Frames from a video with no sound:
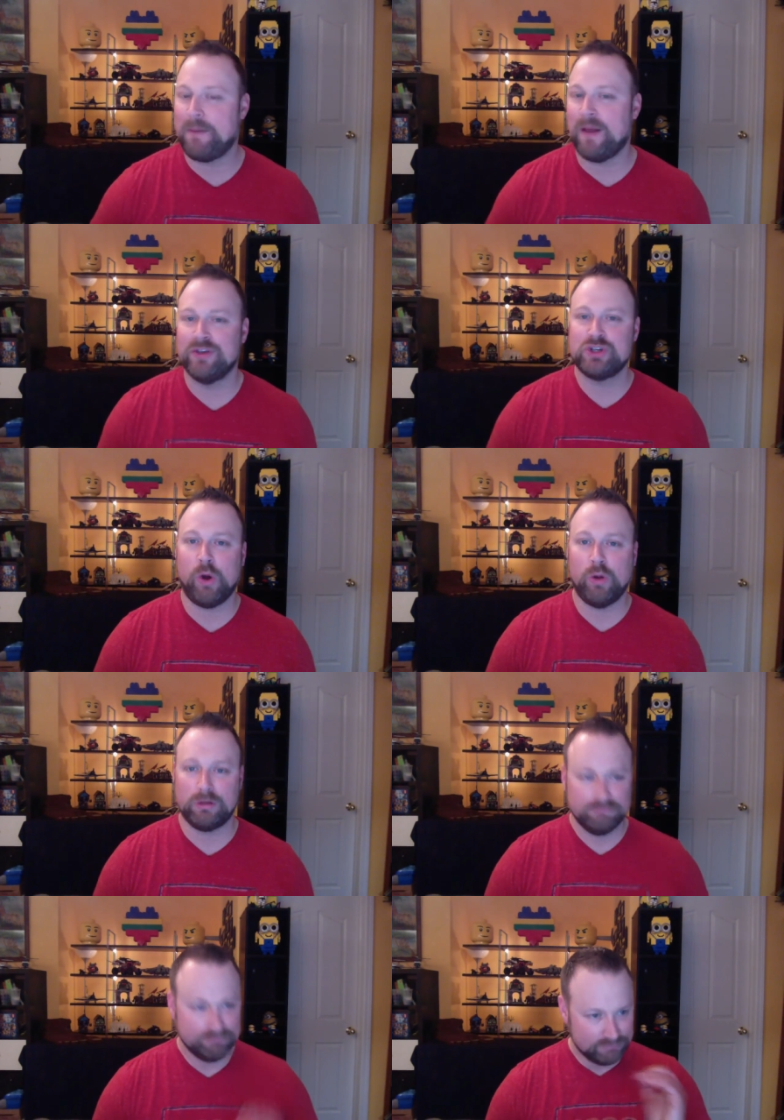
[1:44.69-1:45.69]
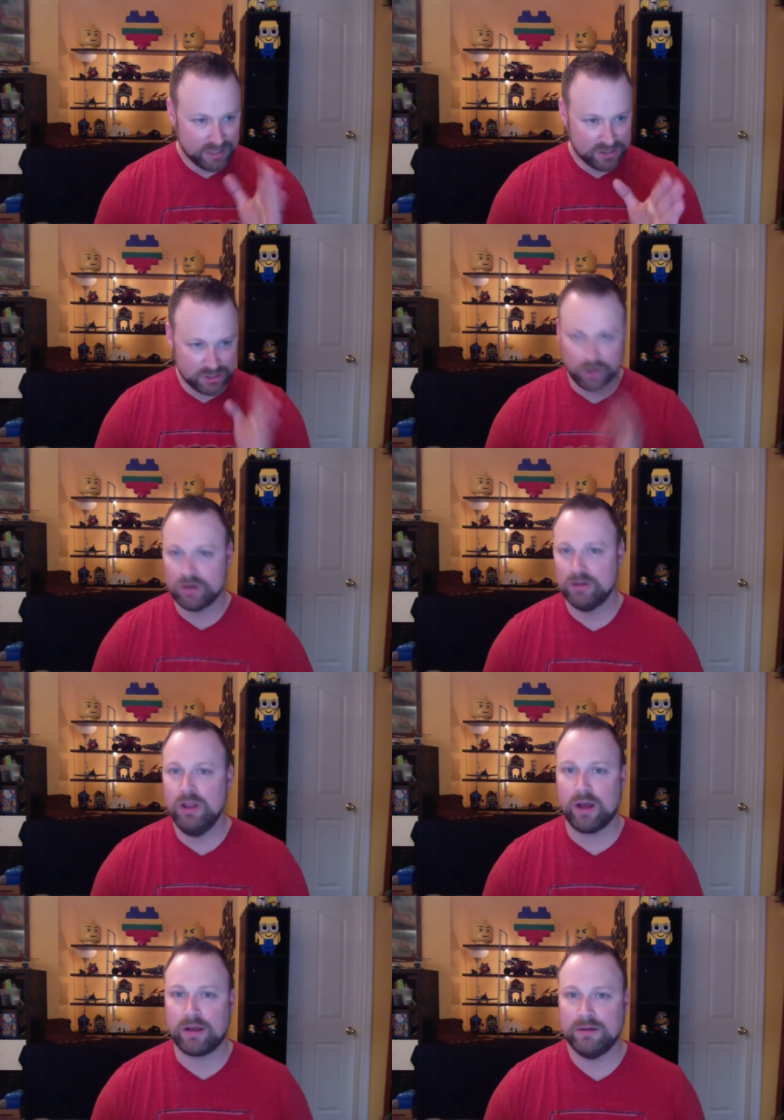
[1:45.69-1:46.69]
on the shoulder, a stern
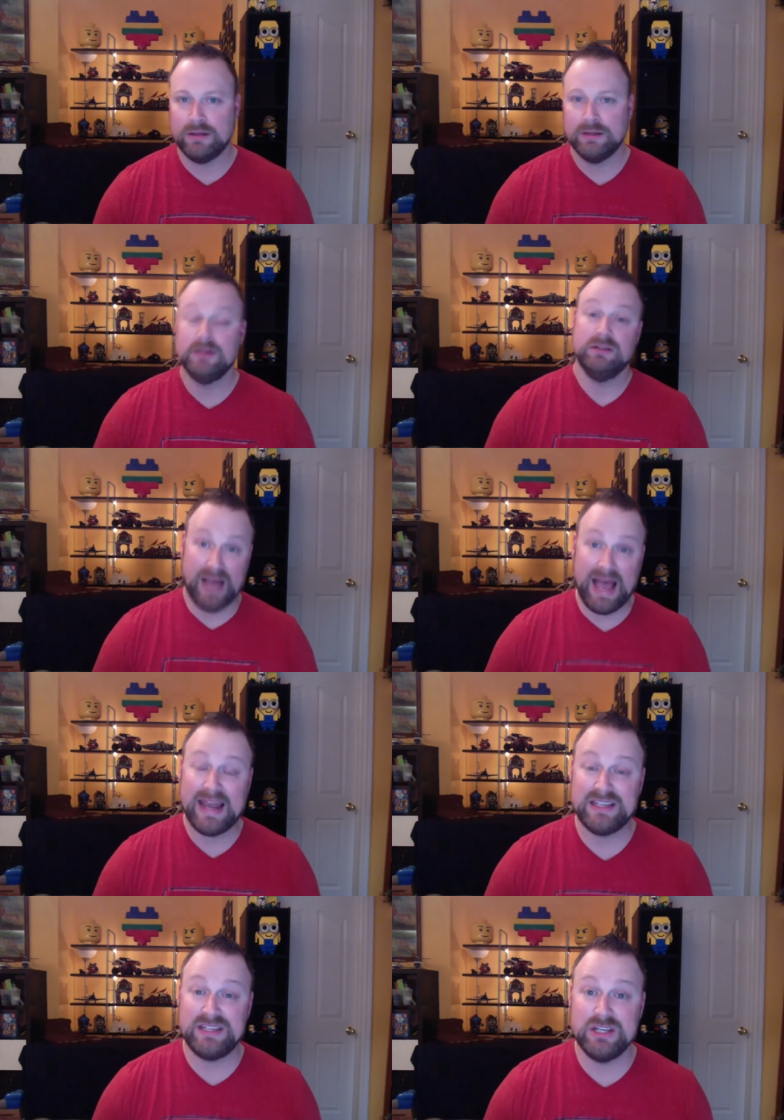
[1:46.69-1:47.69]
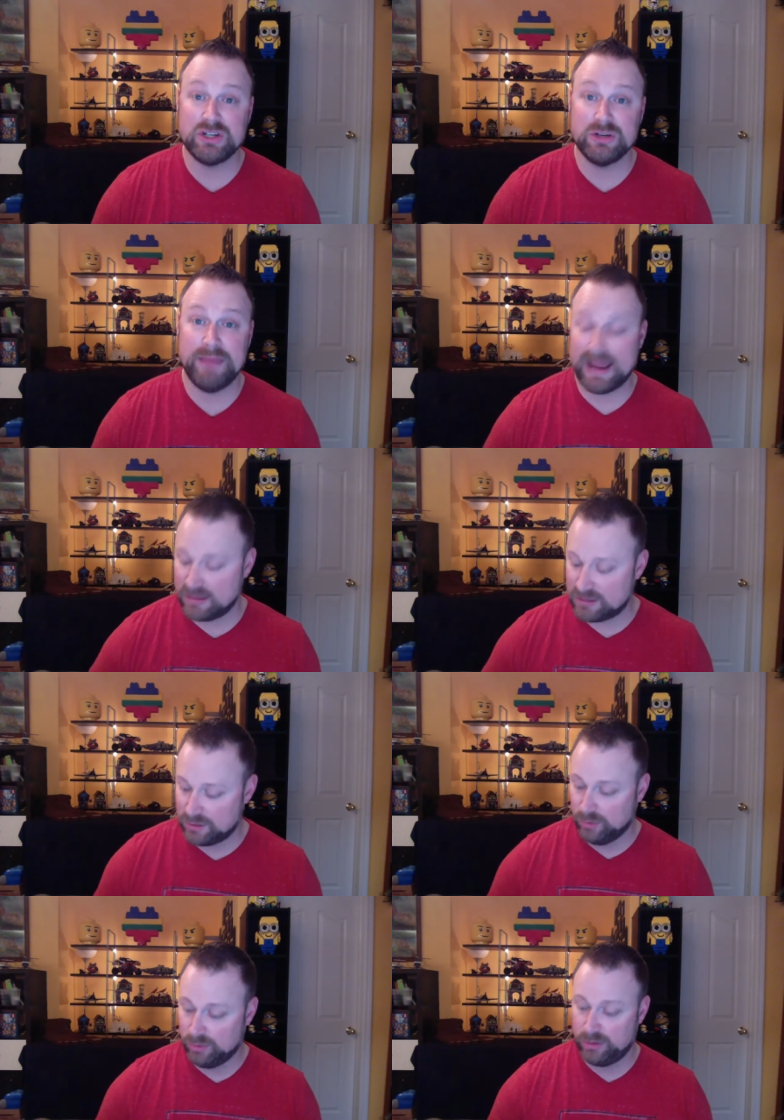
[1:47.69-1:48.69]
look. I had a teacher back in
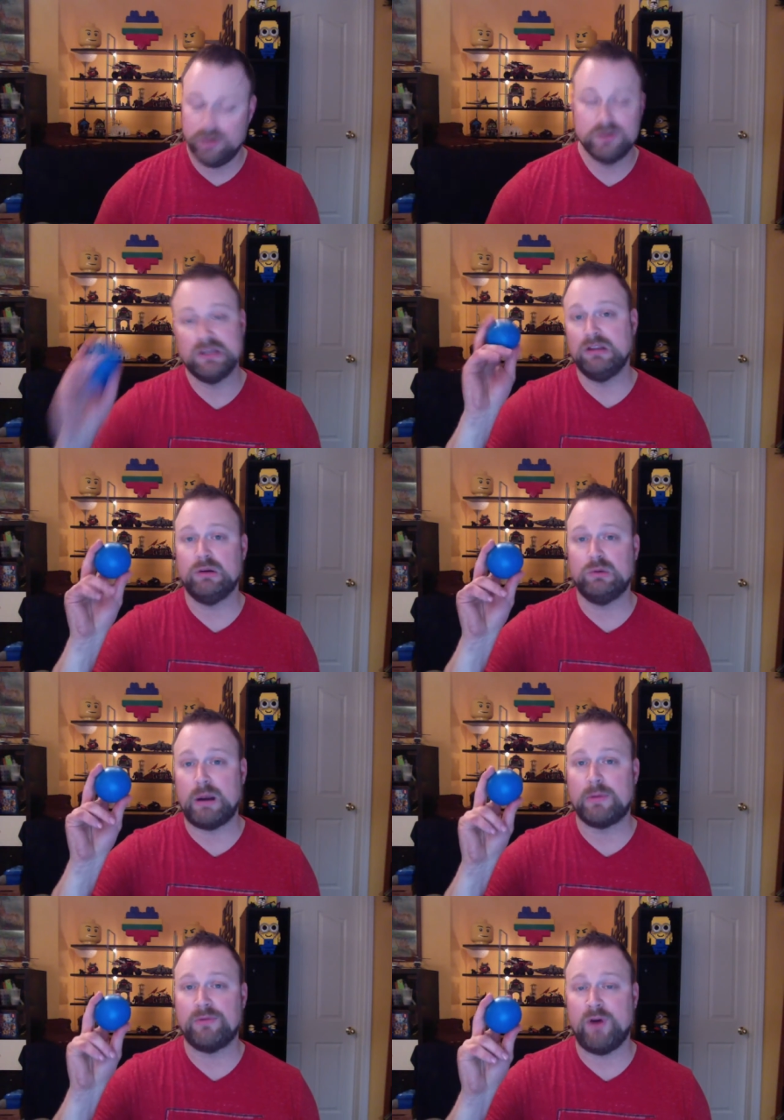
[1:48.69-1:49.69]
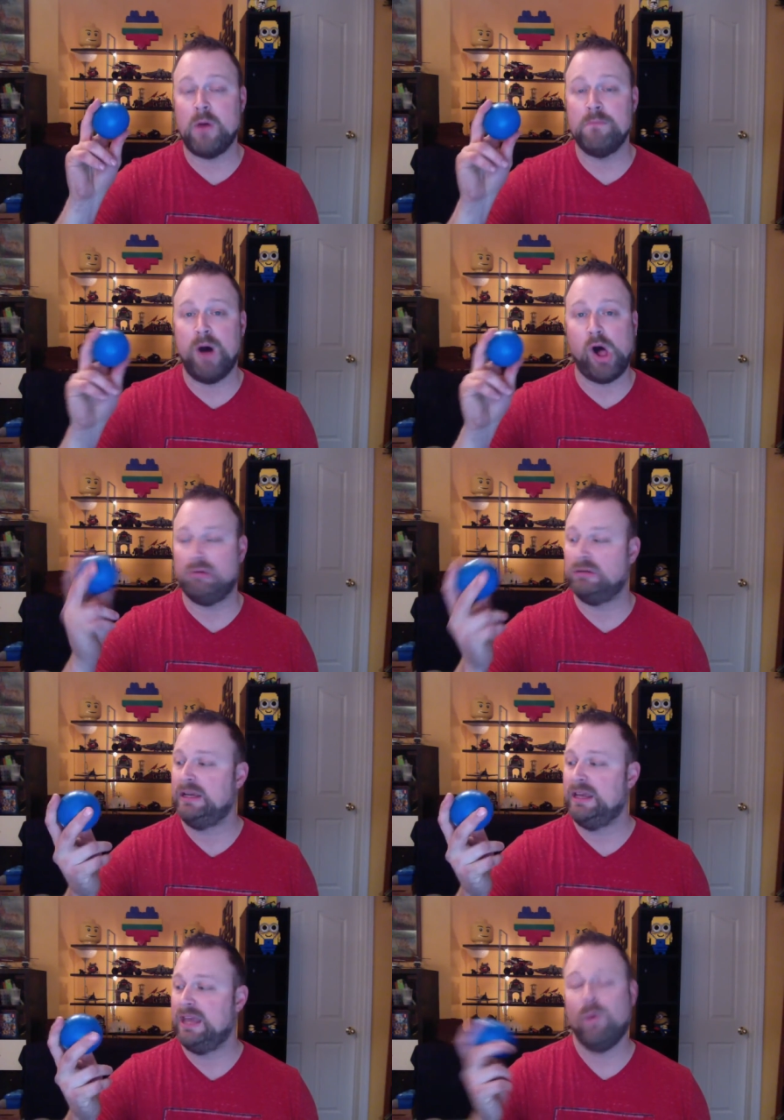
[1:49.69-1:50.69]
school who used a little rubber foam ball.
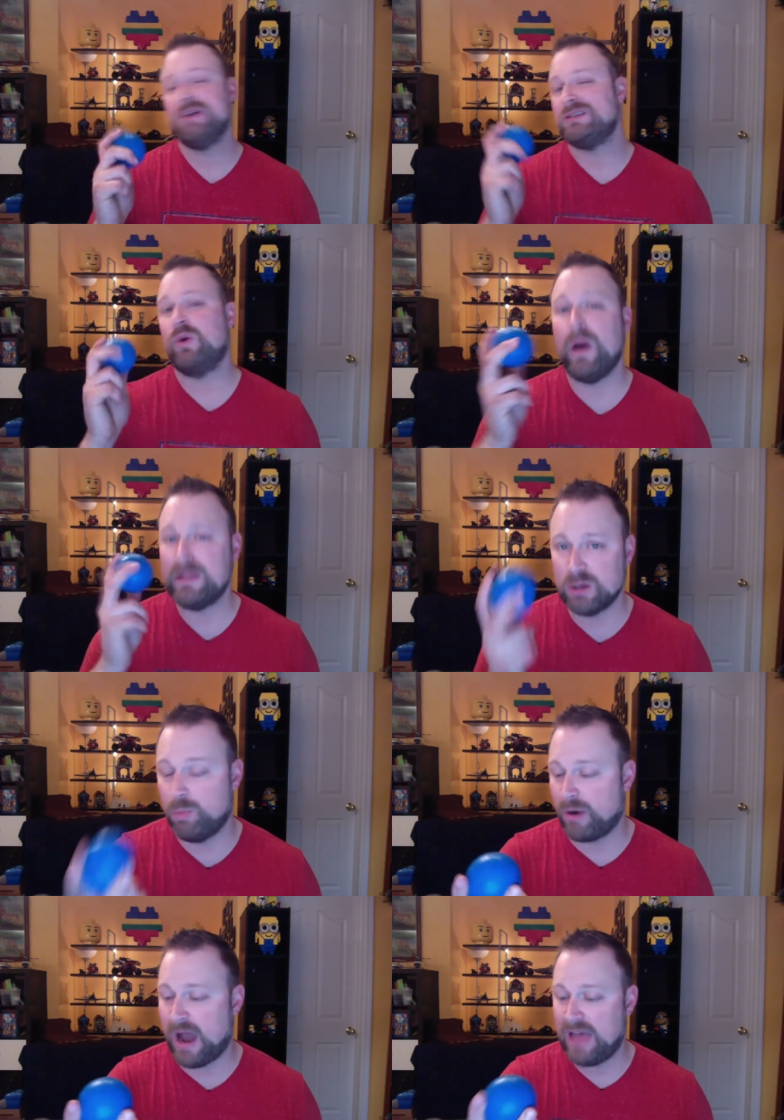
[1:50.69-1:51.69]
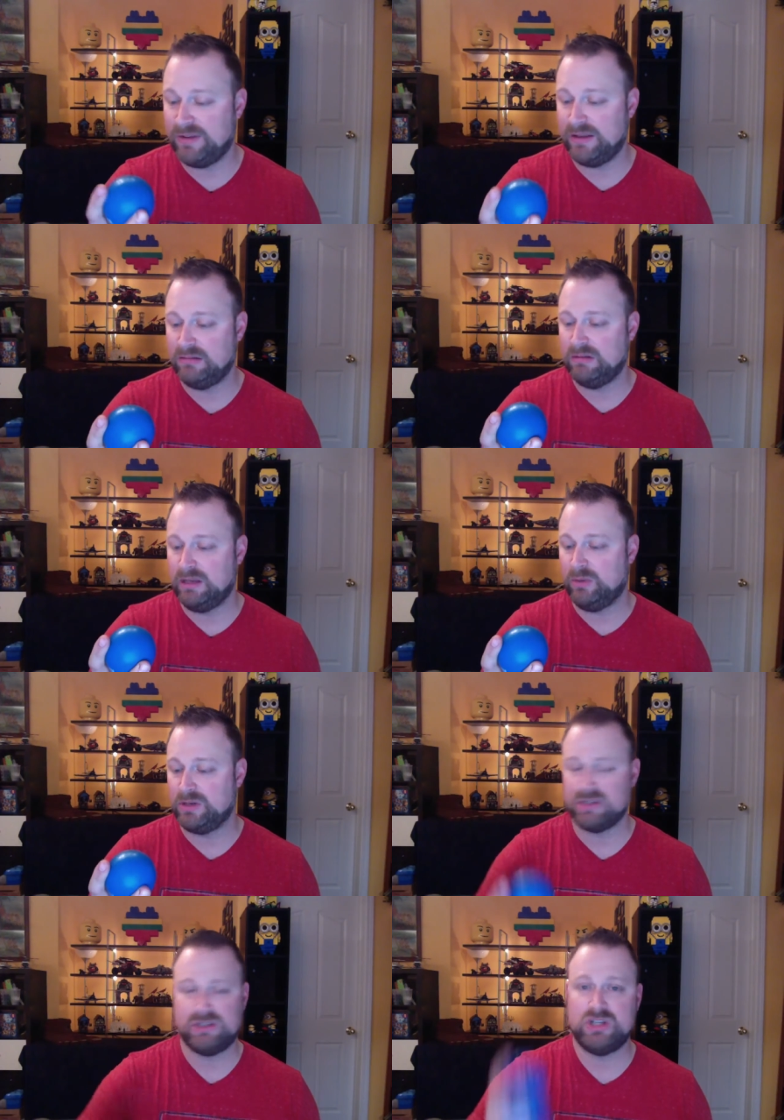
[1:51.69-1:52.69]
It wasn't quite so private. He would
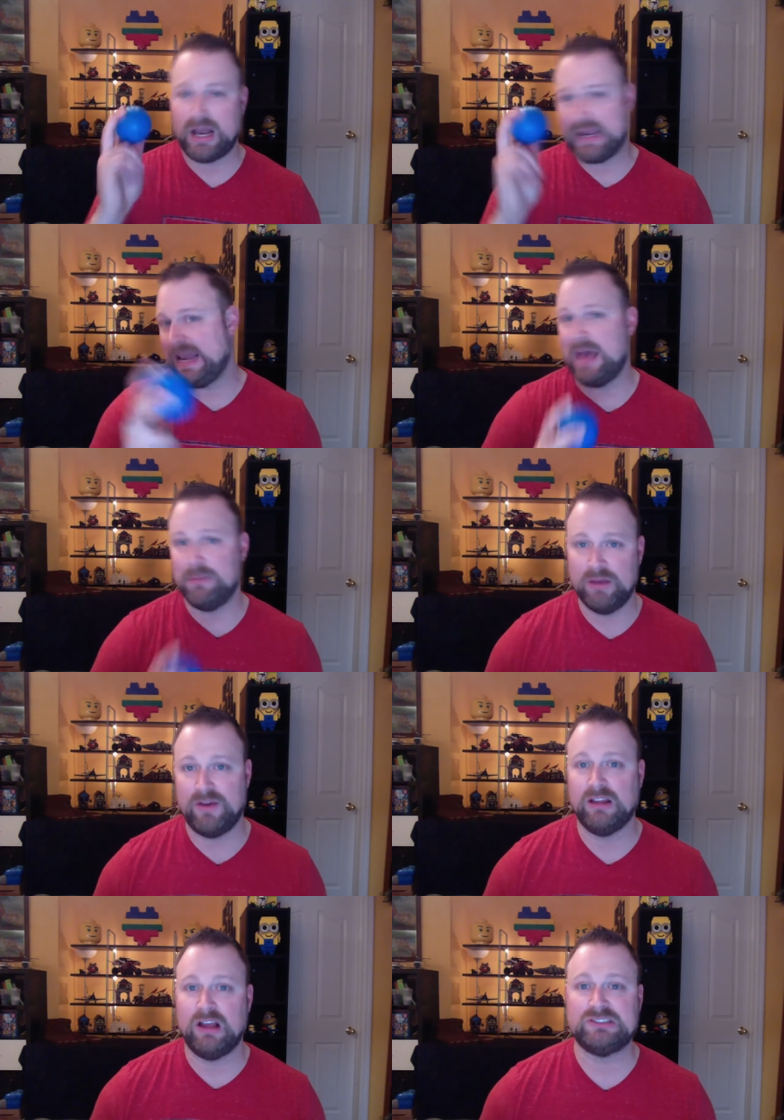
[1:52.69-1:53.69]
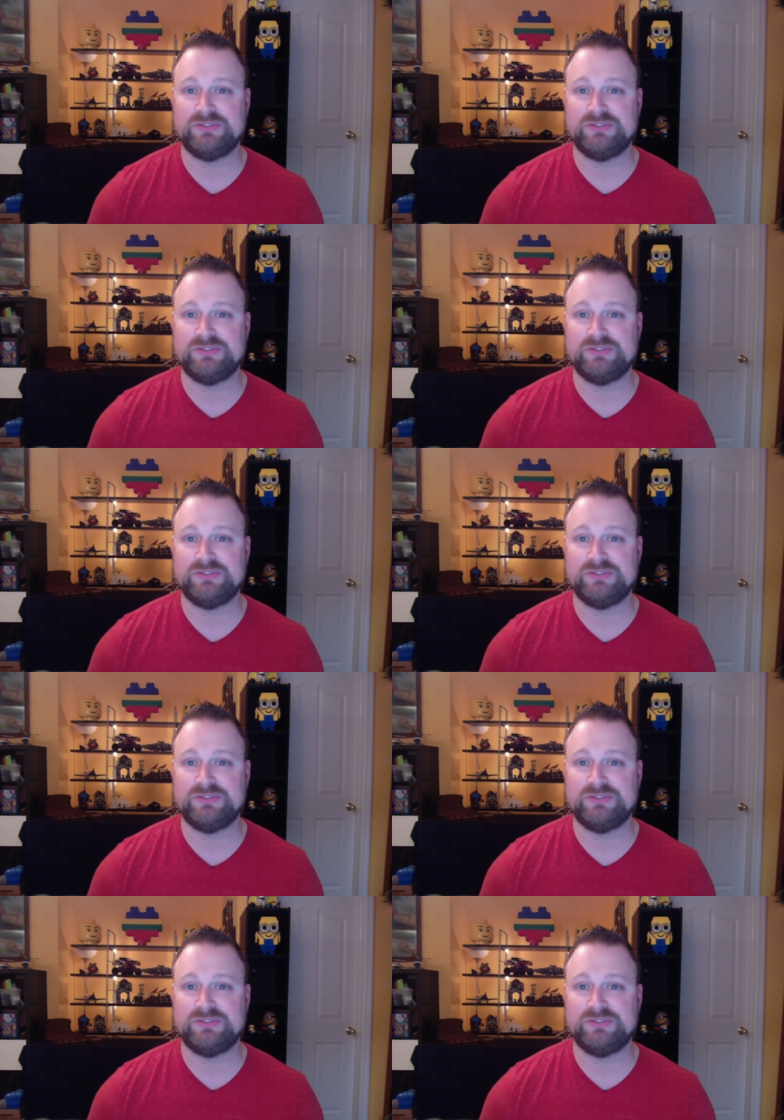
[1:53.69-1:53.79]
just chuck it at me if I lost